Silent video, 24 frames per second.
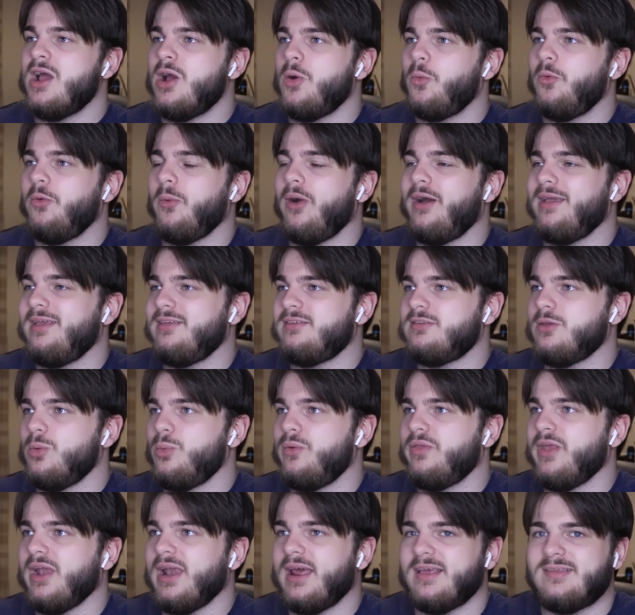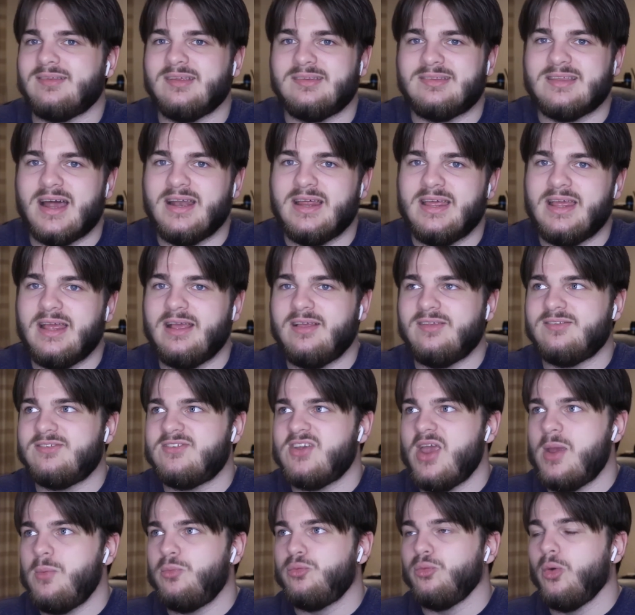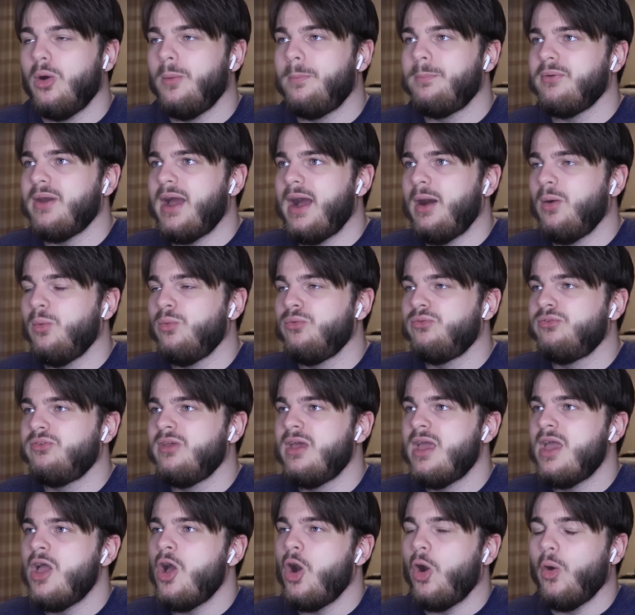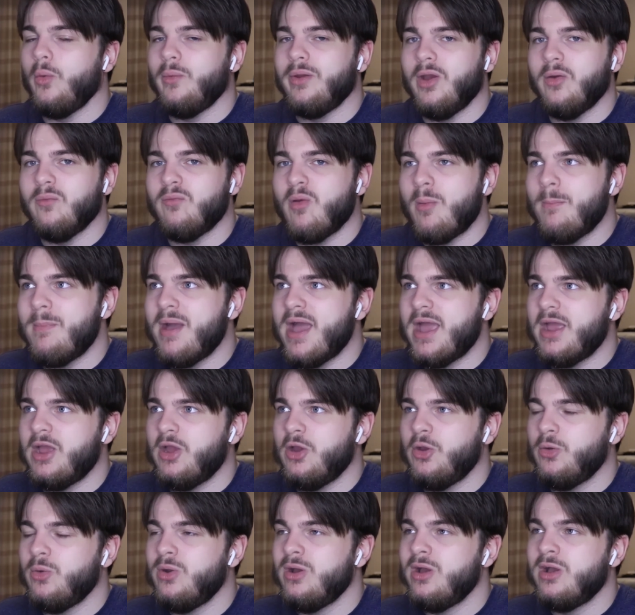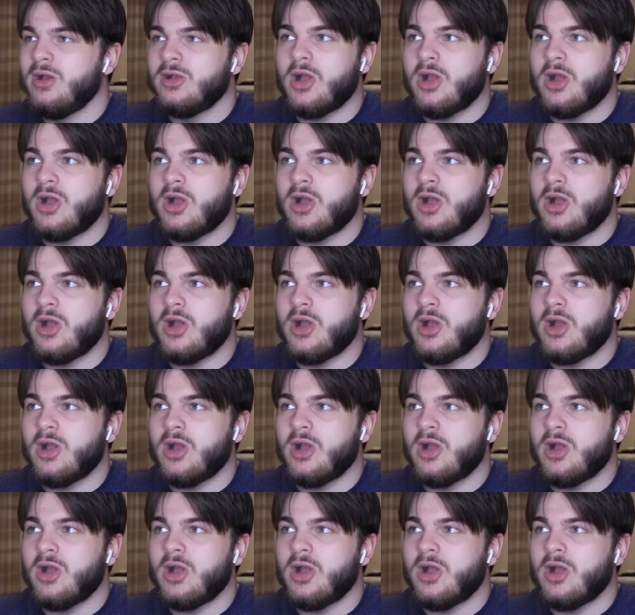With what he's done with the likes of Danny Ings, James Ward-Prowse, Oriol Romeu,